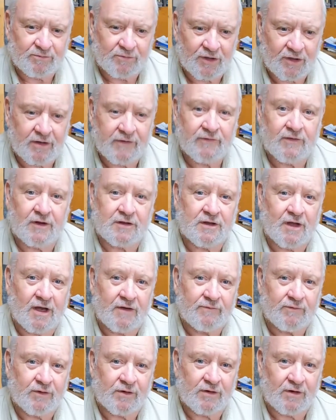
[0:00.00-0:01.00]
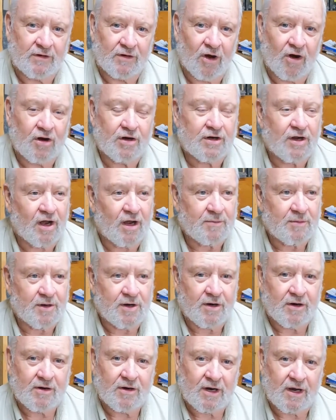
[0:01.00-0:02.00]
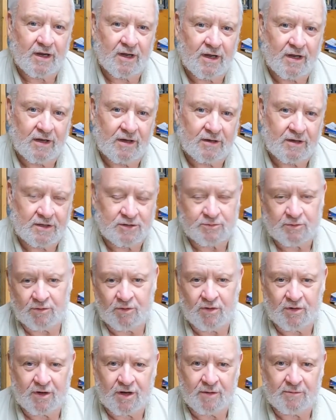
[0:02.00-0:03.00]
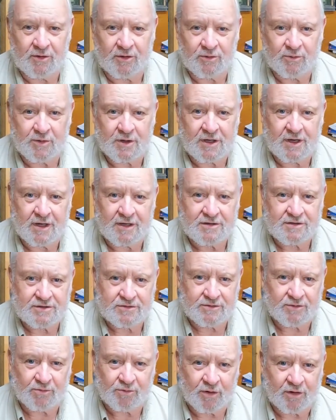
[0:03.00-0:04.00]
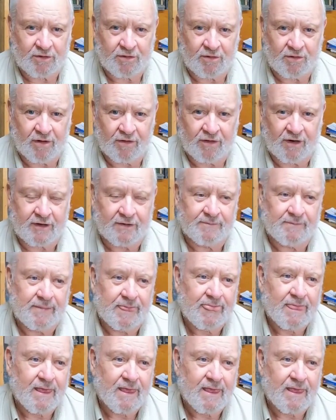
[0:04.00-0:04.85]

lived like that for a long time here because we were only coming on the weekends, so it worked out all right.